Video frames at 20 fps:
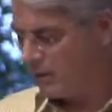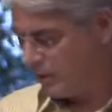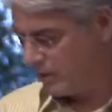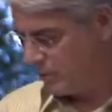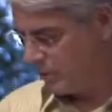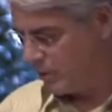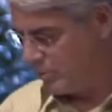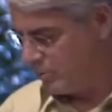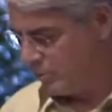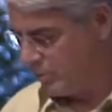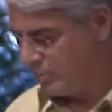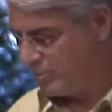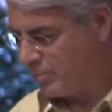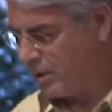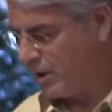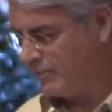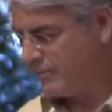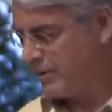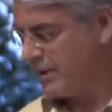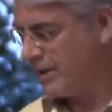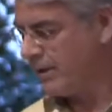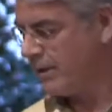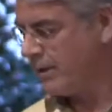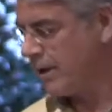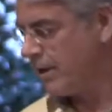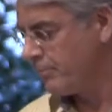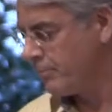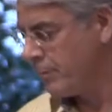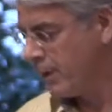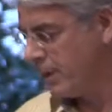global poverty
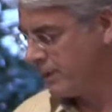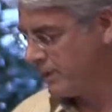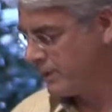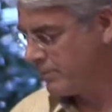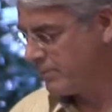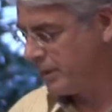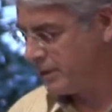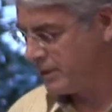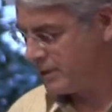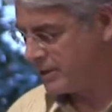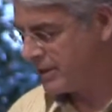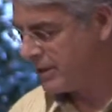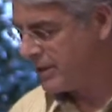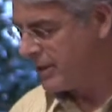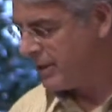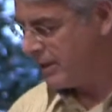by this measure